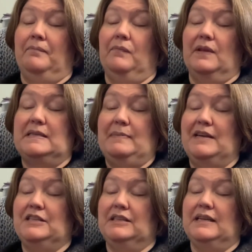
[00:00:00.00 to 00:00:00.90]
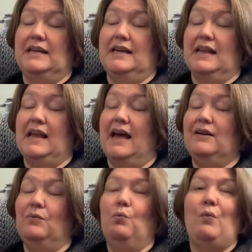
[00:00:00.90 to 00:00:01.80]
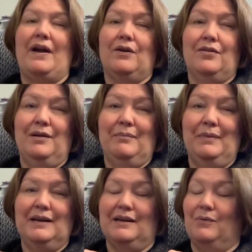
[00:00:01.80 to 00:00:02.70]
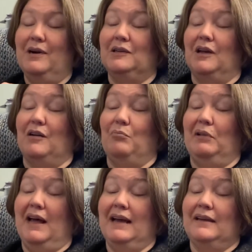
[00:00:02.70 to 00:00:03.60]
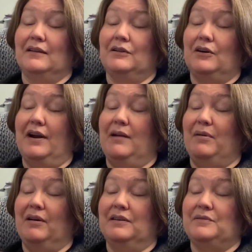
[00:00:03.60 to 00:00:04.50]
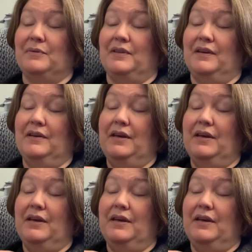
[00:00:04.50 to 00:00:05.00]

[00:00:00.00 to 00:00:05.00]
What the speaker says: Especially, I don't wear them. I wear a lot of black and gray, to be honest with you.